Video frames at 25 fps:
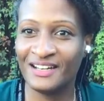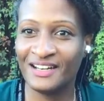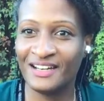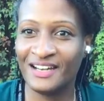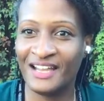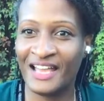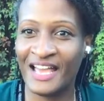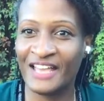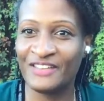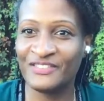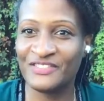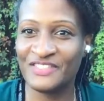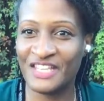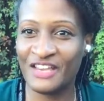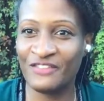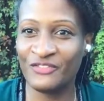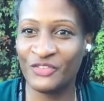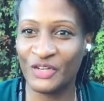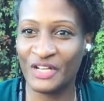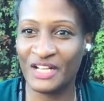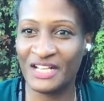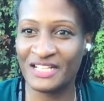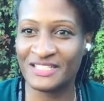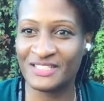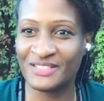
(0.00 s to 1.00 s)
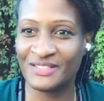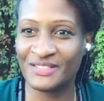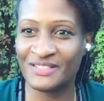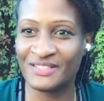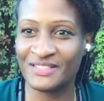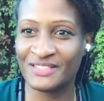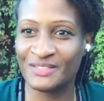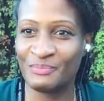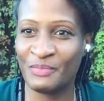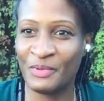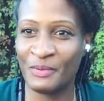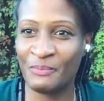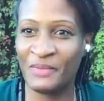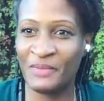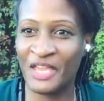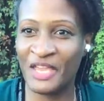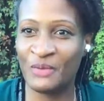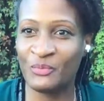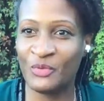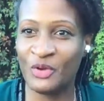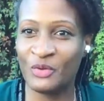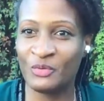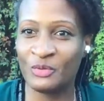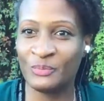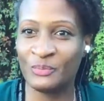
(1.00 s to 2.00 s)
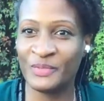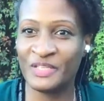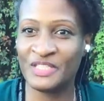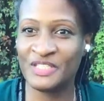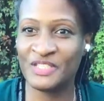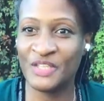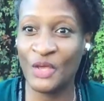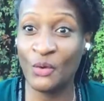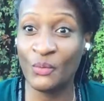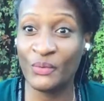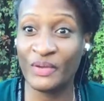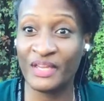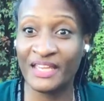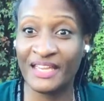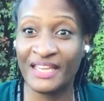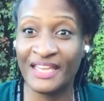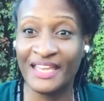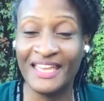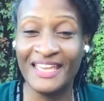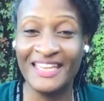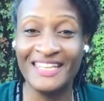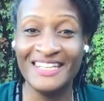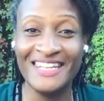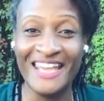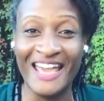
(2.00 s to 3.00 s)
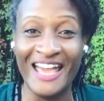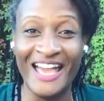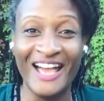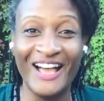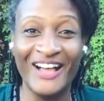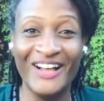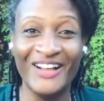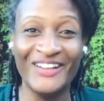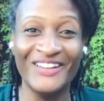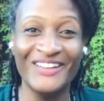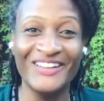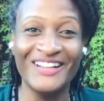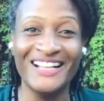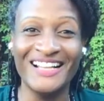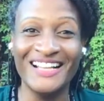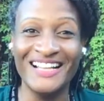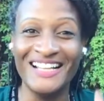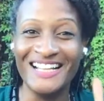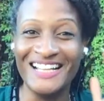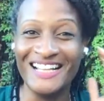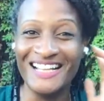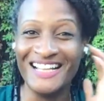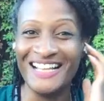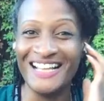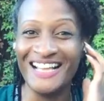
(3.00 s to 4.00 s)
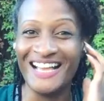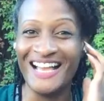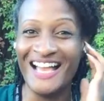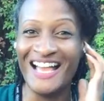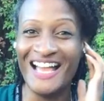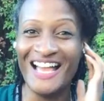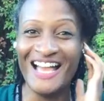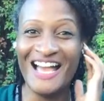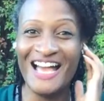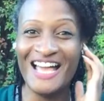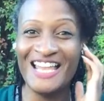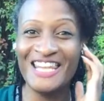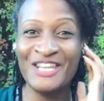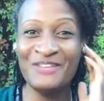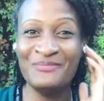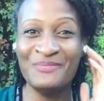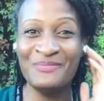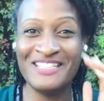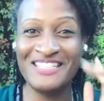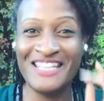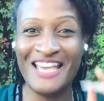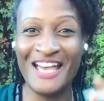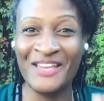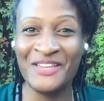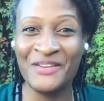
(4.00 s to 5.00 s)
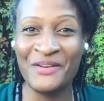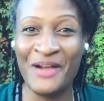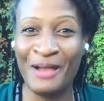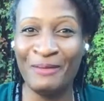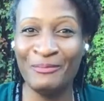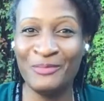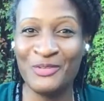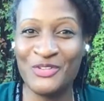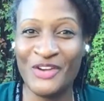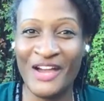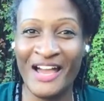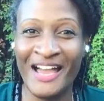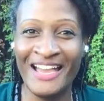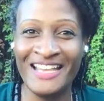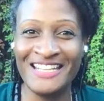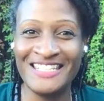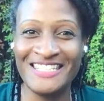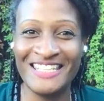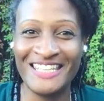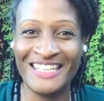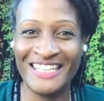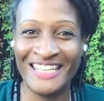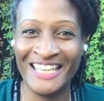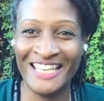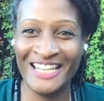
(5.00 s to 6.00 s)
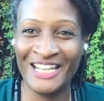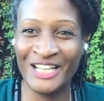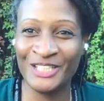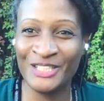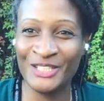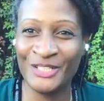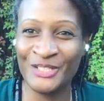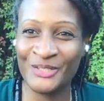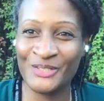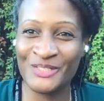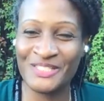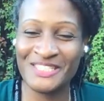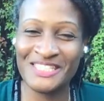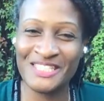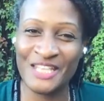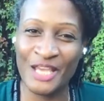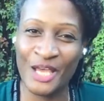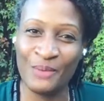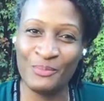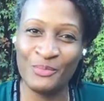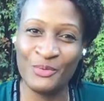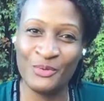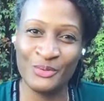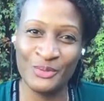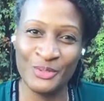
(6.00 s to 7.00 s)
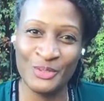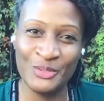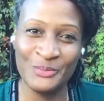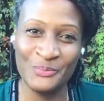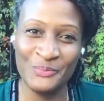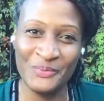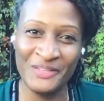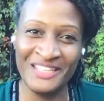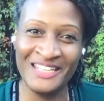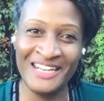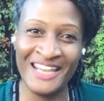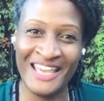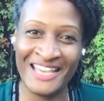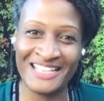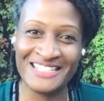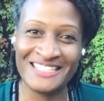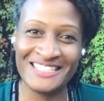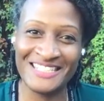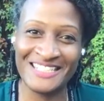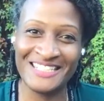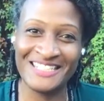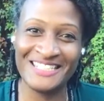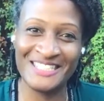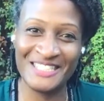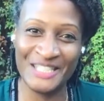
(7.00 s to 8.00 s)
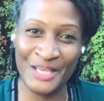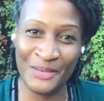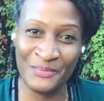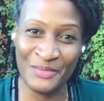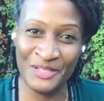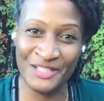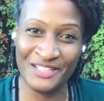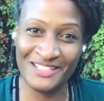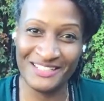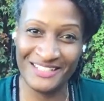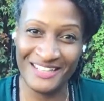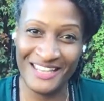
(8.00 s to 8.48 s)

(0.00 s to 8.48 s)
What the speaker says: I have several hustles. My main one will be sewing. Now, let me tell you, I'm trying to get a little subgroup in Exodus Summit